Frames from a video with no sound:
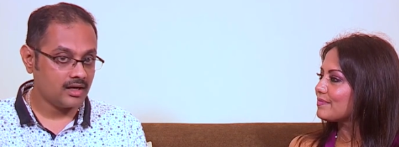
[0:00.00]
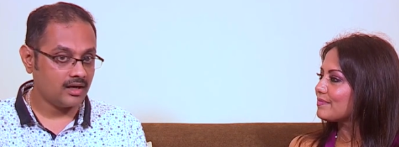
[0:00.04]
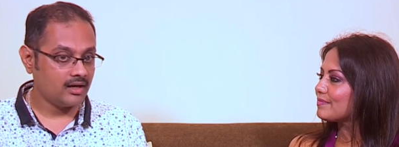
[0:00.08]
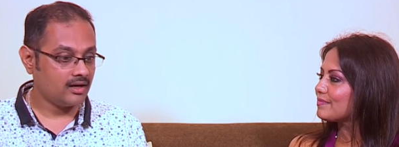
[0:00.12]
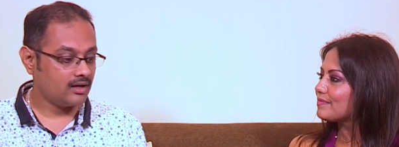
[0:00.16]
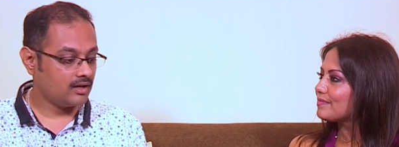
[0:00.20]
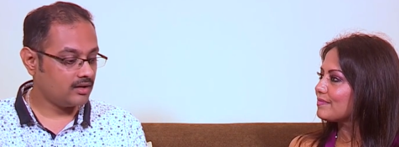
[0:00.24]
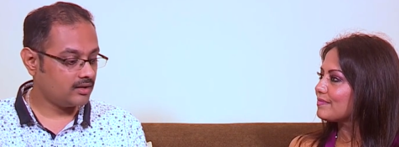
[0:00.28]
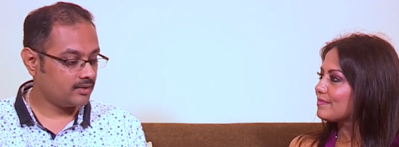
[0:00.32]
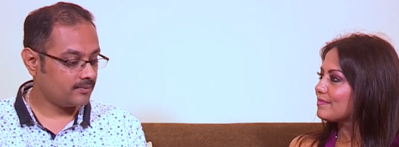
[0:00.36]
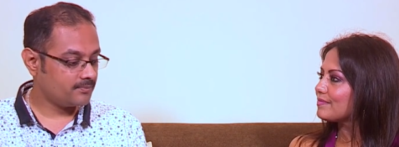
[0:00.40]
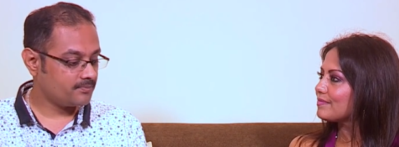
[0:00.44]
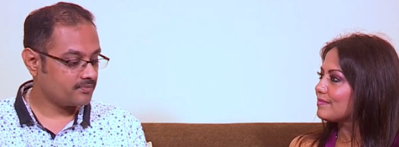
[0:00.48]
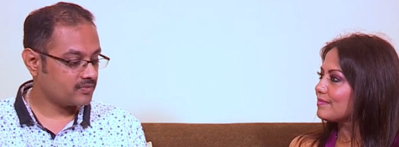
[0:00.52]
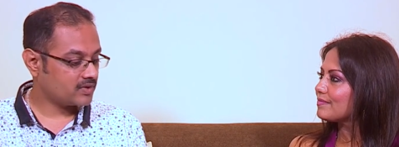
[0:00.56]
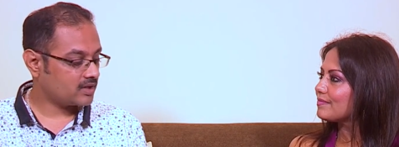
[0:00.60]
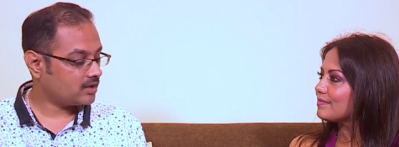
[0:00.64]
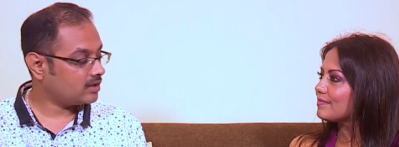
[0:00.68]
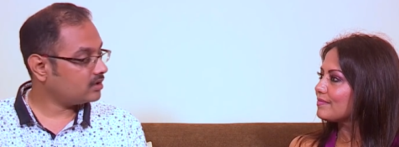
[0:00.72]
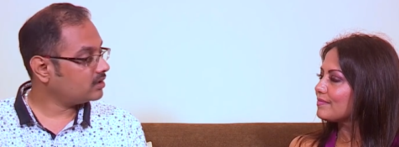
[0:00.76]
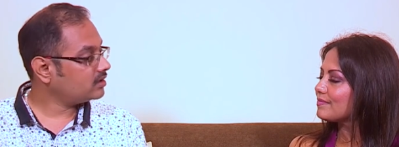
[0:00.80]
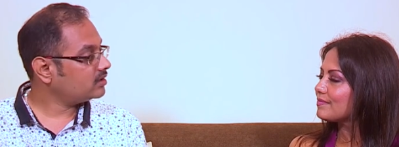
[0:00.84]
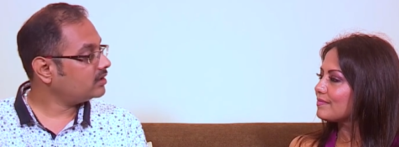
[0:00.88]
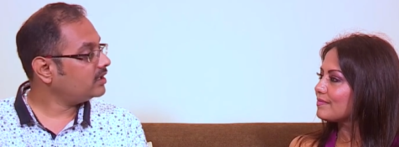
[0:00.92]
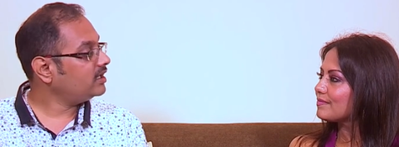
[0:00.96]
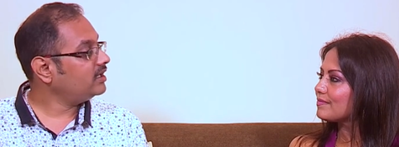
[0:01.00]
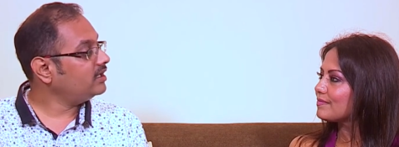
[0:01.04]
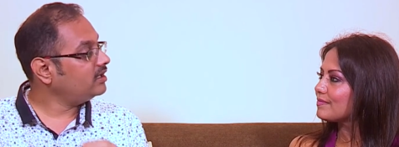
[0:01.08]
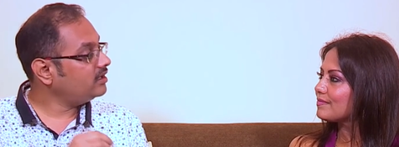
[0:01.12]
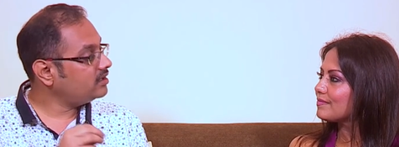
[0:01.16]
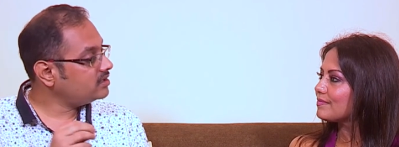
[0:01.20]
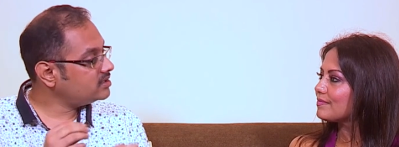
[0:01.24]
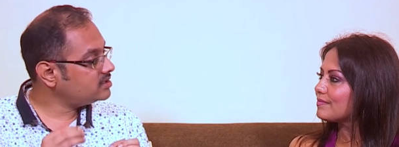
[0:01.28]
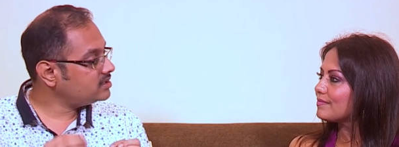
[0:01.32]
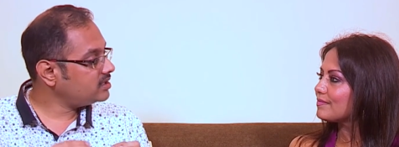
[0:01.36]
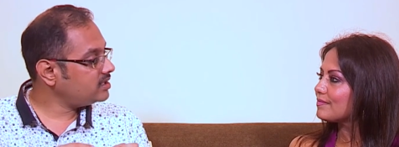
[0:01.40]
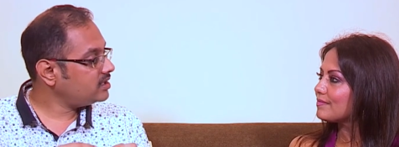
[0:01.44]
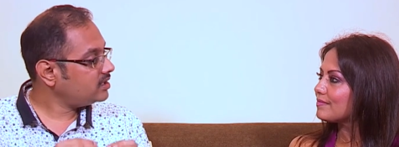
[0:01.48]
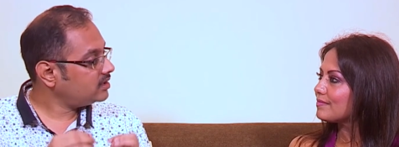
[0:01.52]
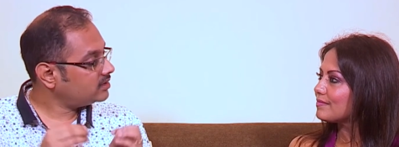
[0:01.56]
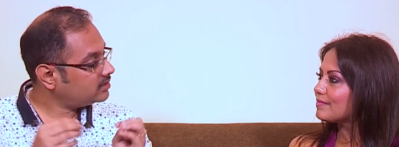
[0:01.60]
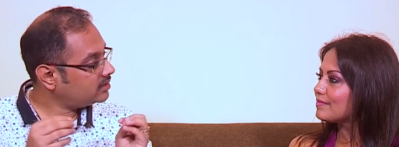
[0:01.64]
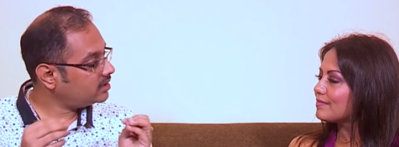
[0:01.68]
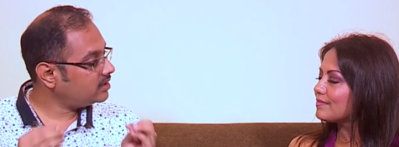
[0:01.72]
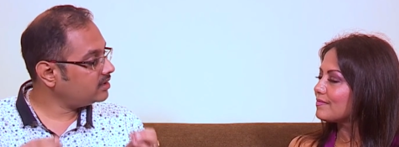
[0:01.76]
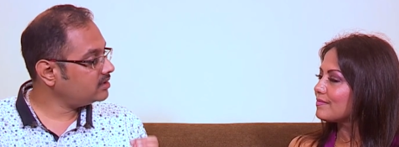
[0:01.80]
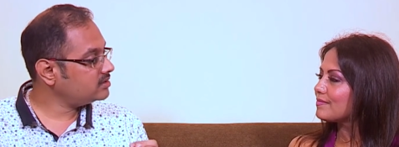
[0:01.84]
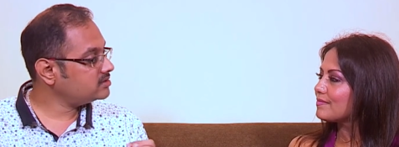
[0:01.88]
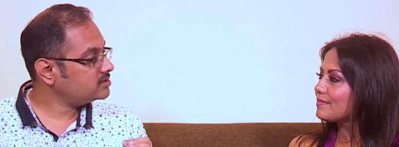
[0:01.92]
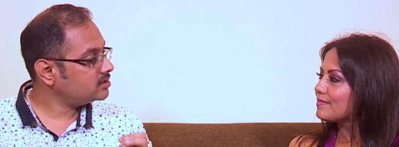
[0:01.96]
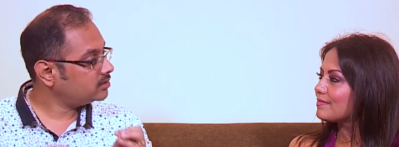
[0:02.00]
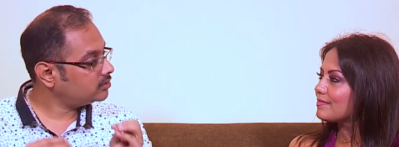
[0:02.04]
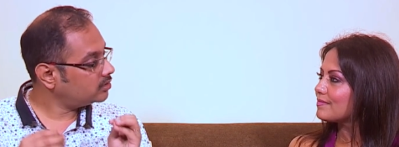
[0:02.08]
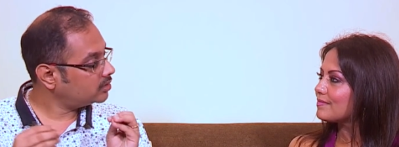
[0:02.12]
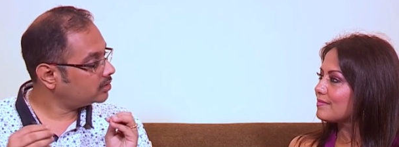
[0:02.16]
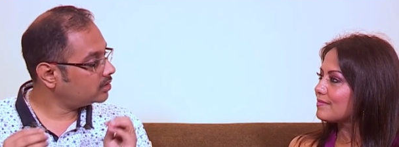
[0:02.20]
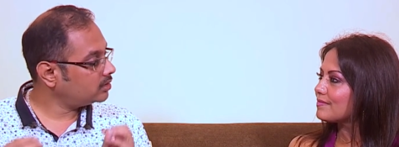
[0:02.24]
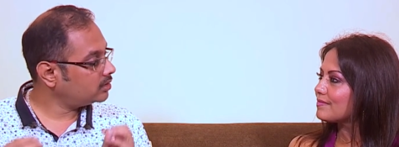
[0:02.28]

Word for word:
Speaker 1: are easy things that you